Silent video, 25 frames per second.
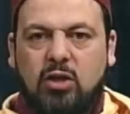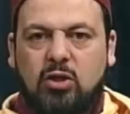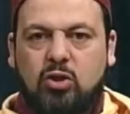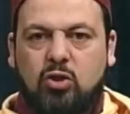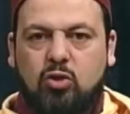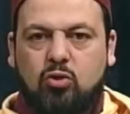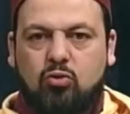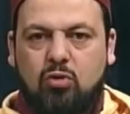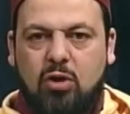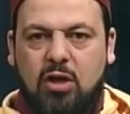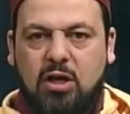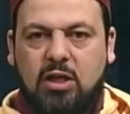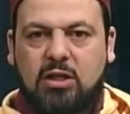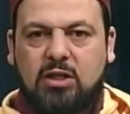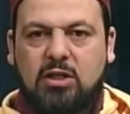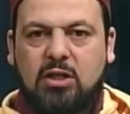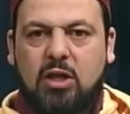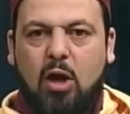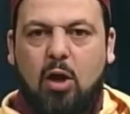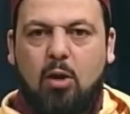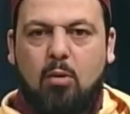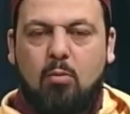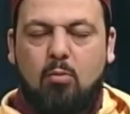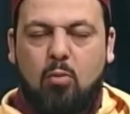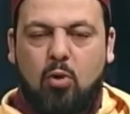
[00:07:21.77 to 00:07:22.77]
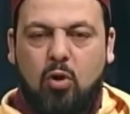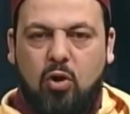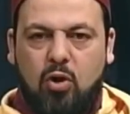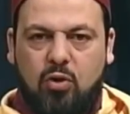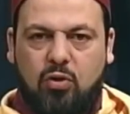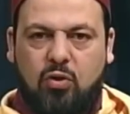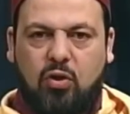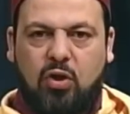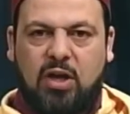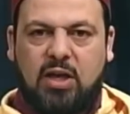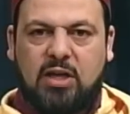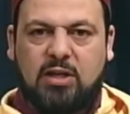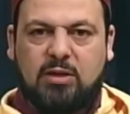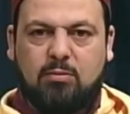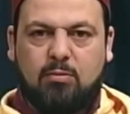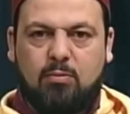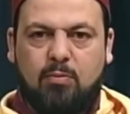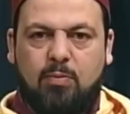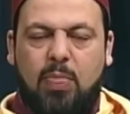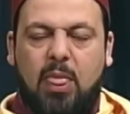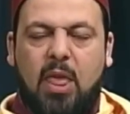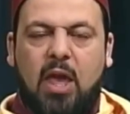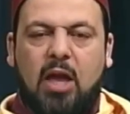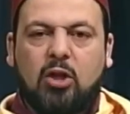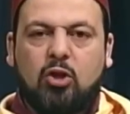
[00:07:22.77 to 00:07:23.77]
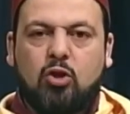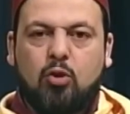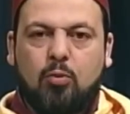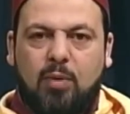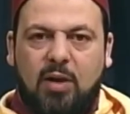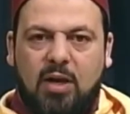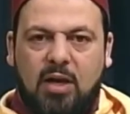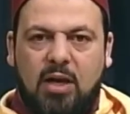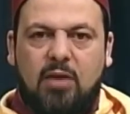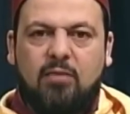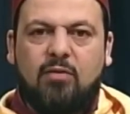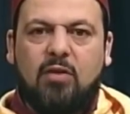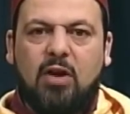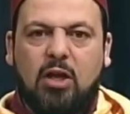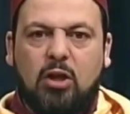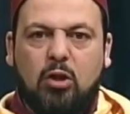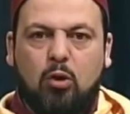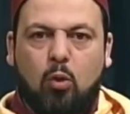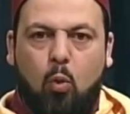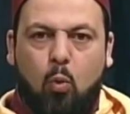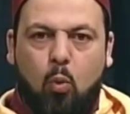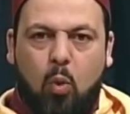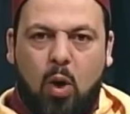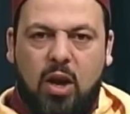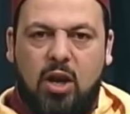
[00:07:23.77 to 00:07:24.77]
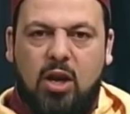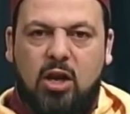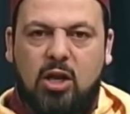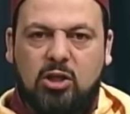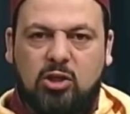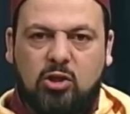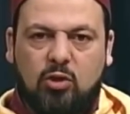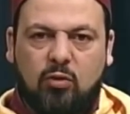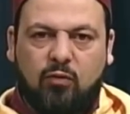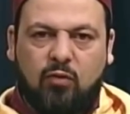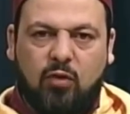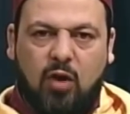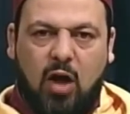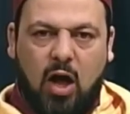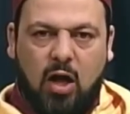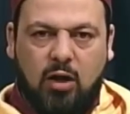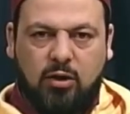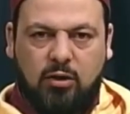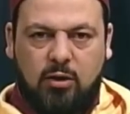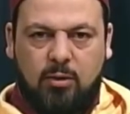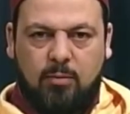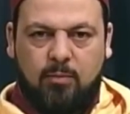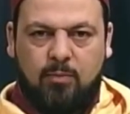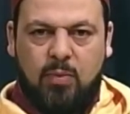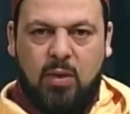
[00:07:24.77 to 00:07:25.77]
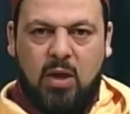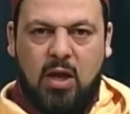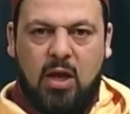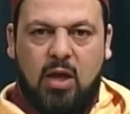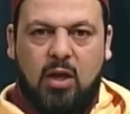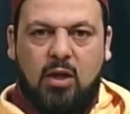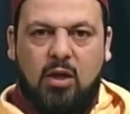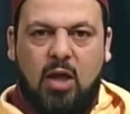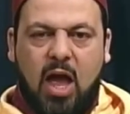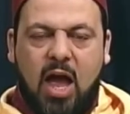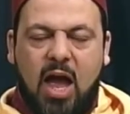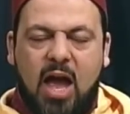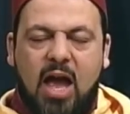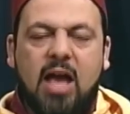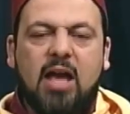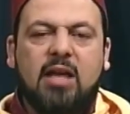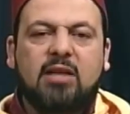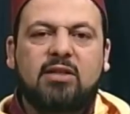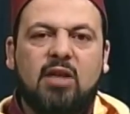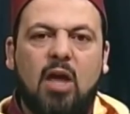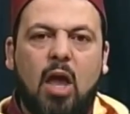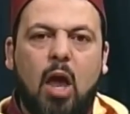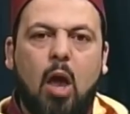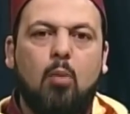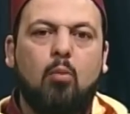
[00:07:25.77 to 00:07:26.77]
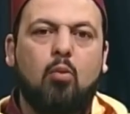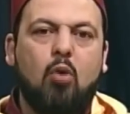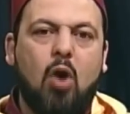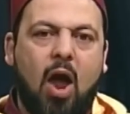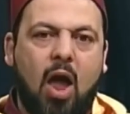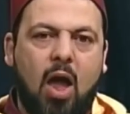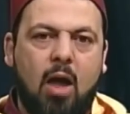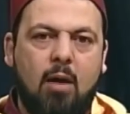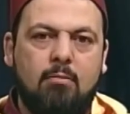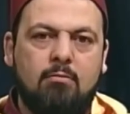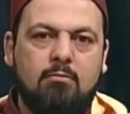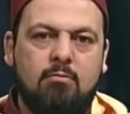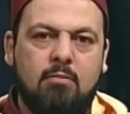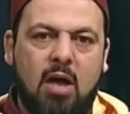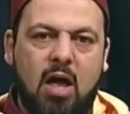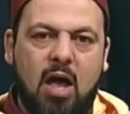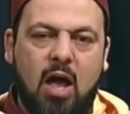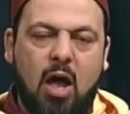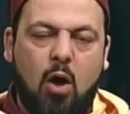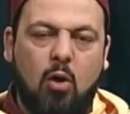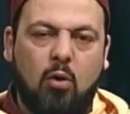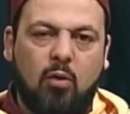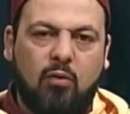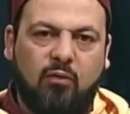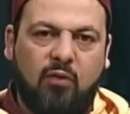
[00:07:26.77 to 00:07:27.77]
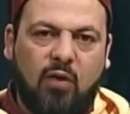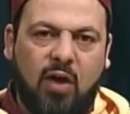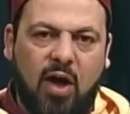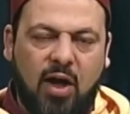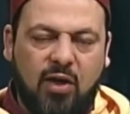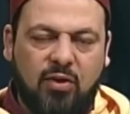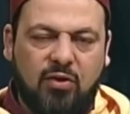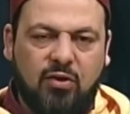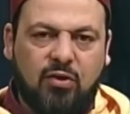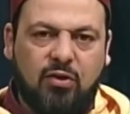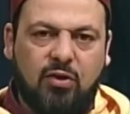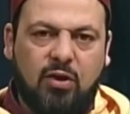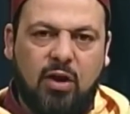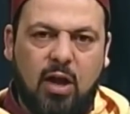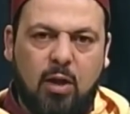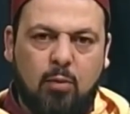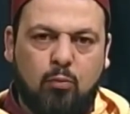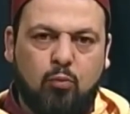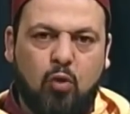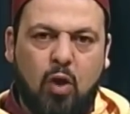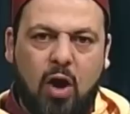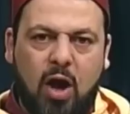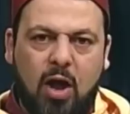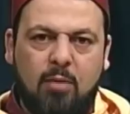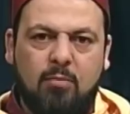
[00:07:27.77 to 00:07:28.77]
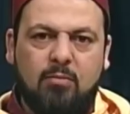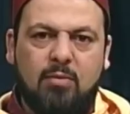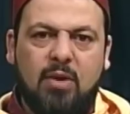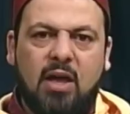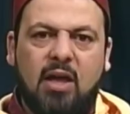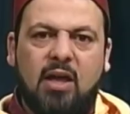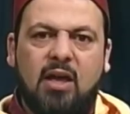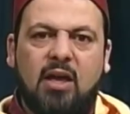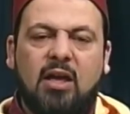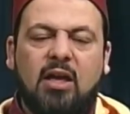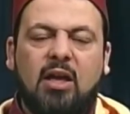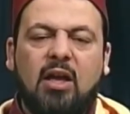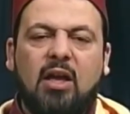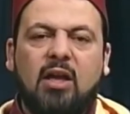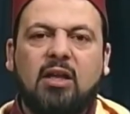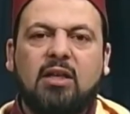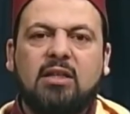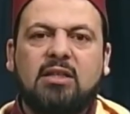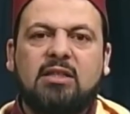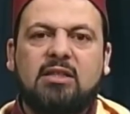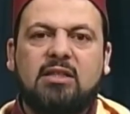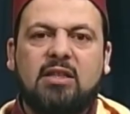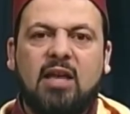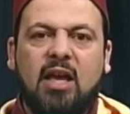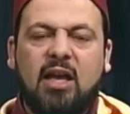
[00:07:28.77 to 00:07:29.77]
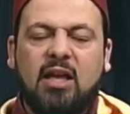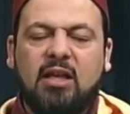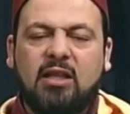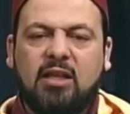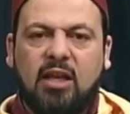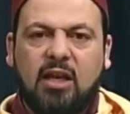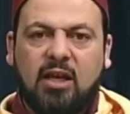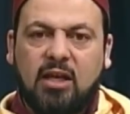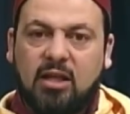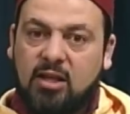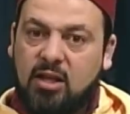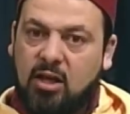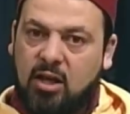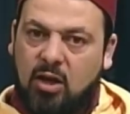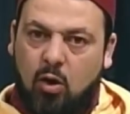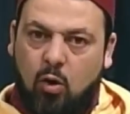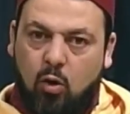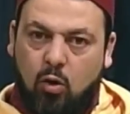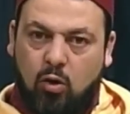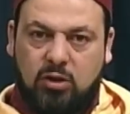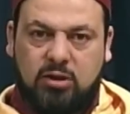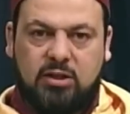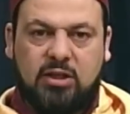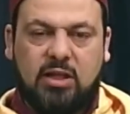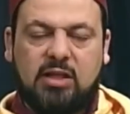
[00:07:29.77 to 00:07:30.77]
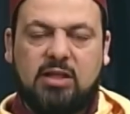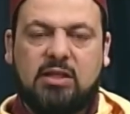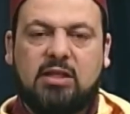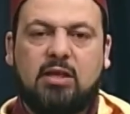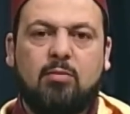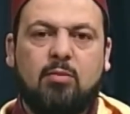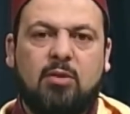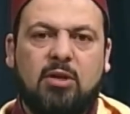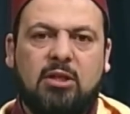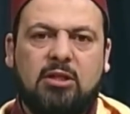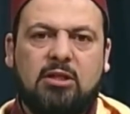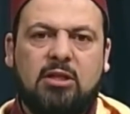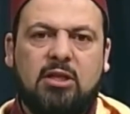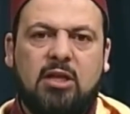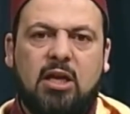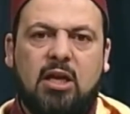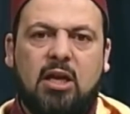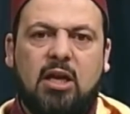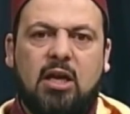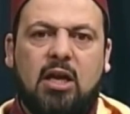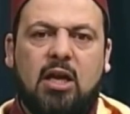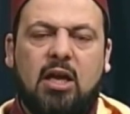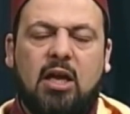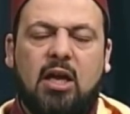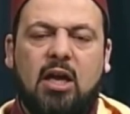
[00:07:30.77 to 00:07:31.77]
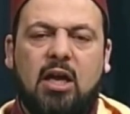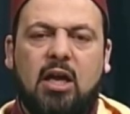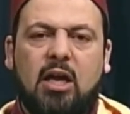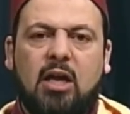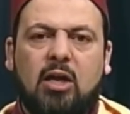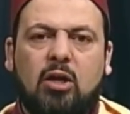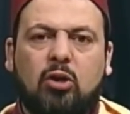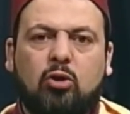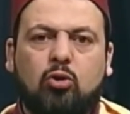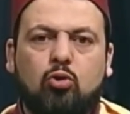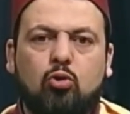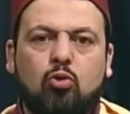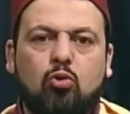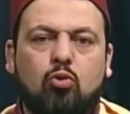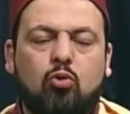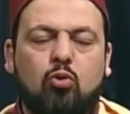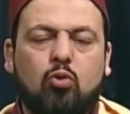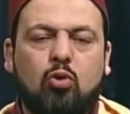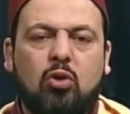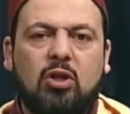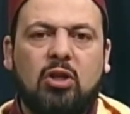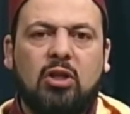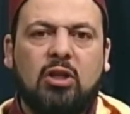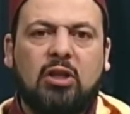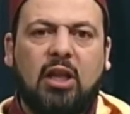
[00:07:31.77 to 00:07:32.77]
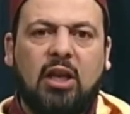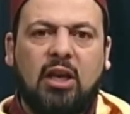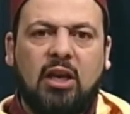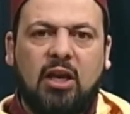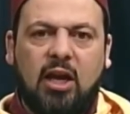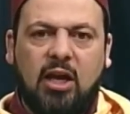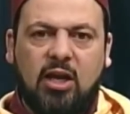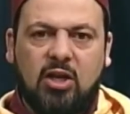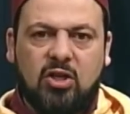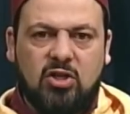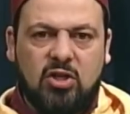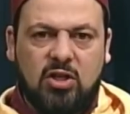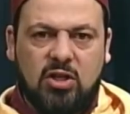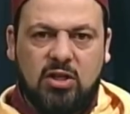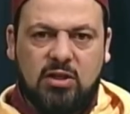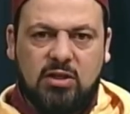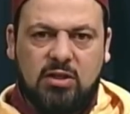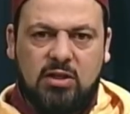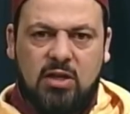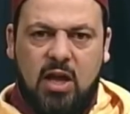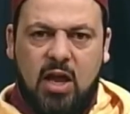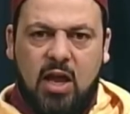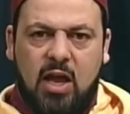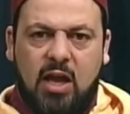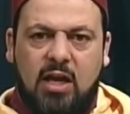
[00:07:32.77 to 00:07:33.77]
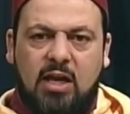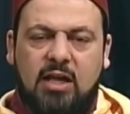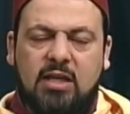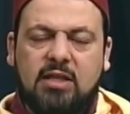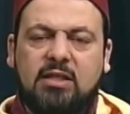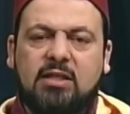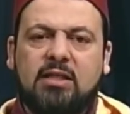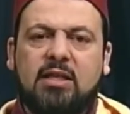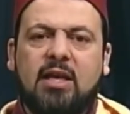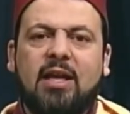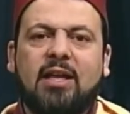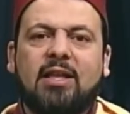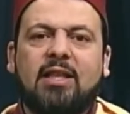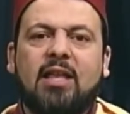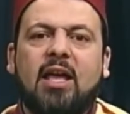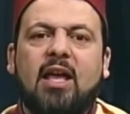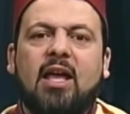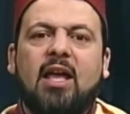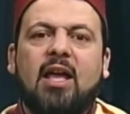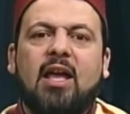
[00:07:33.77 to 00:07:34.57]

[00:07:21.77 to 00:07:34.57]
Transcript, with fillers: strict monotheism, to believe in the oneness of God. As Abraham, our father, Abraham uh, said in the Old Testament, uh, to uh, the nation, he said,